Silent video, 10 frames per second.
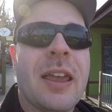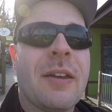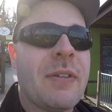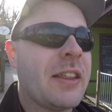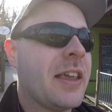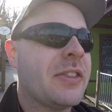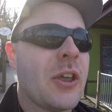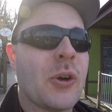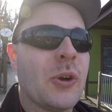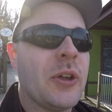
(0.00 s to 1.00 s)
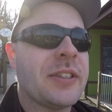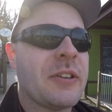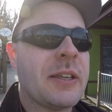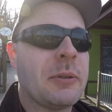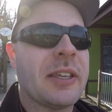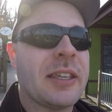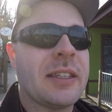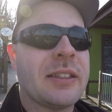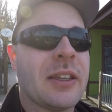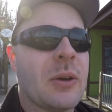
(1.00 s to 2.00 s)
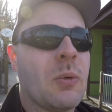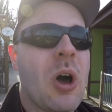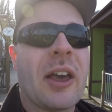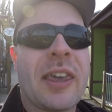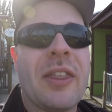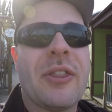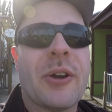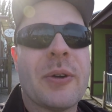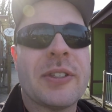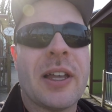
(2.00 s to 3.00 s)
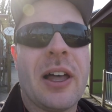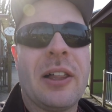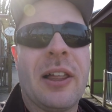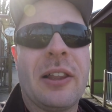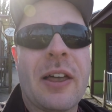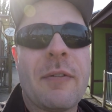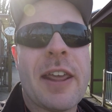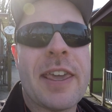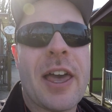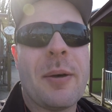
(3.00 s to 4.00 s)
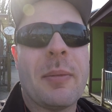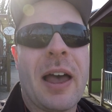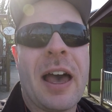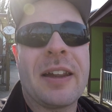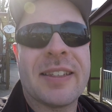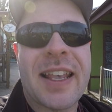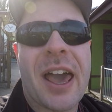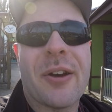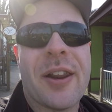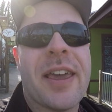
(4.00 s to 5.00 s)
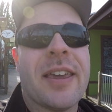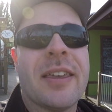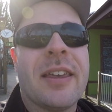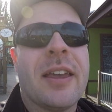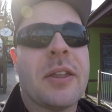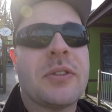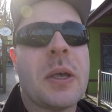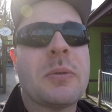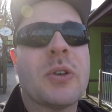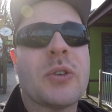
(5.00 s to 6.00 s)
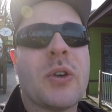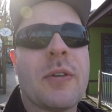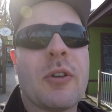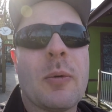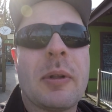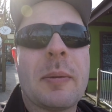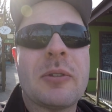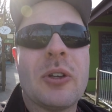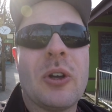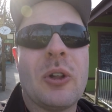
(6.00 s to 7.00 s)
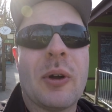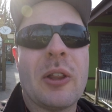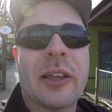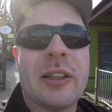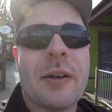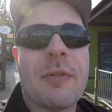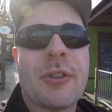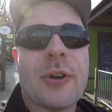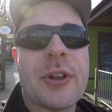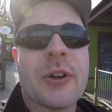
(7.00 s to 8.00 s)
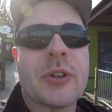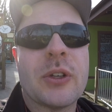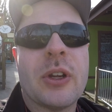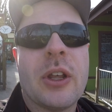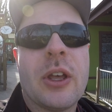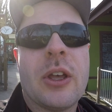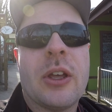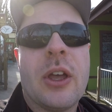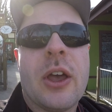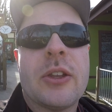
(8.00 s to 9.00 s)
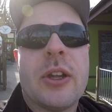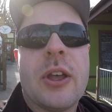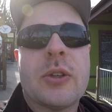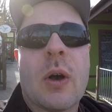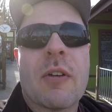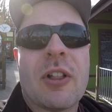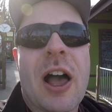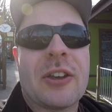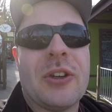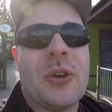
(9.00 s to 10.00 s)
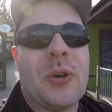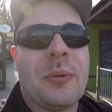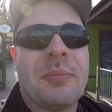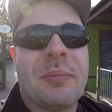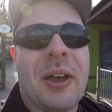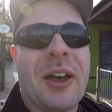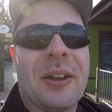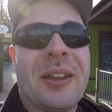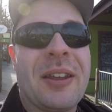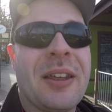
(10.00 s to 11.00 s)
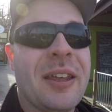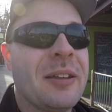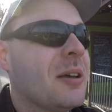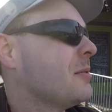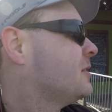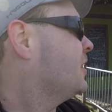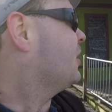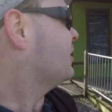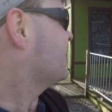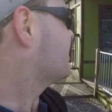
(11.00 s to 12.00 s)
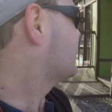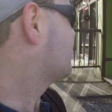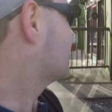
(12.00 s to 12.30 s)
in fact, I think the earliest I was able to walk in there was 11 a.m. on a Saturday. And some stores don't even open up till around like 11:30 or 12 o'clock noon. But still, if